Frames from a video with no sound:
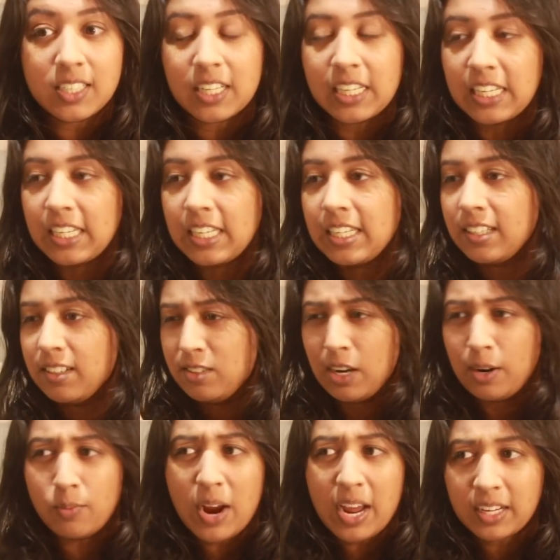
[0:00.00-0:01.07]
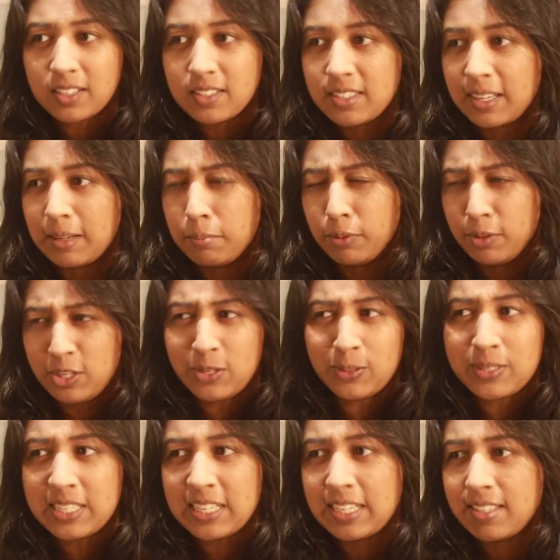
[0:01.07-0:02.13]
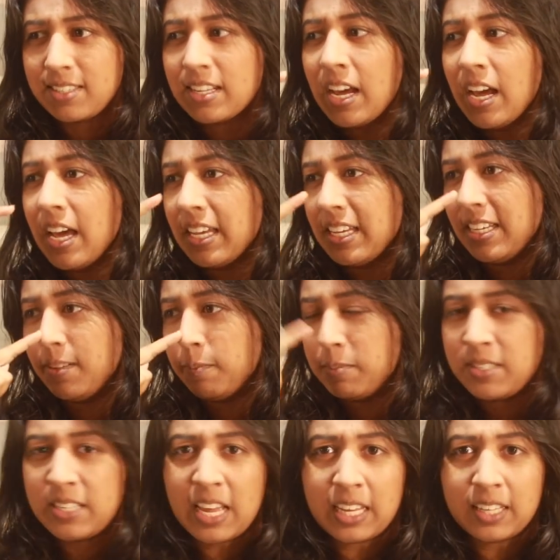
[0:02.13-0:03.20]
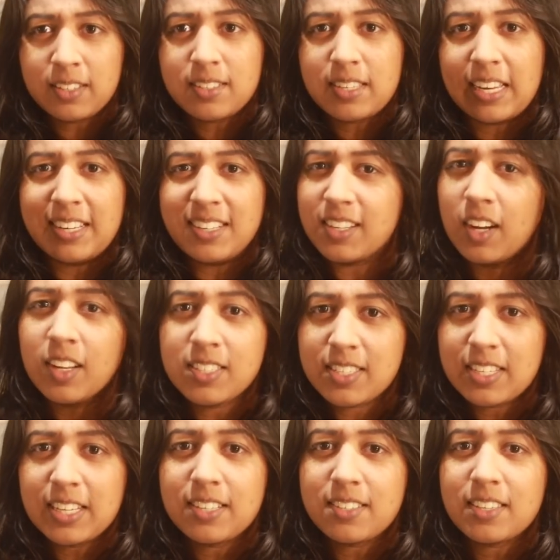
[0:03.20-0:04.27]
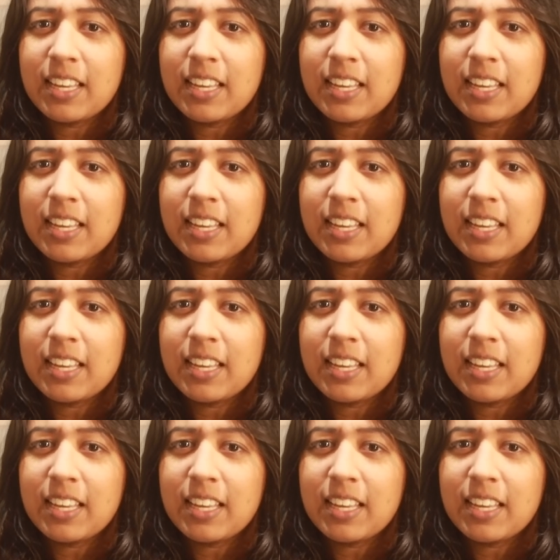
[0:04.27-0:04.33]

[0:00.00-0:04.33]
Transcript: He directs, he produces, he sings, he dances.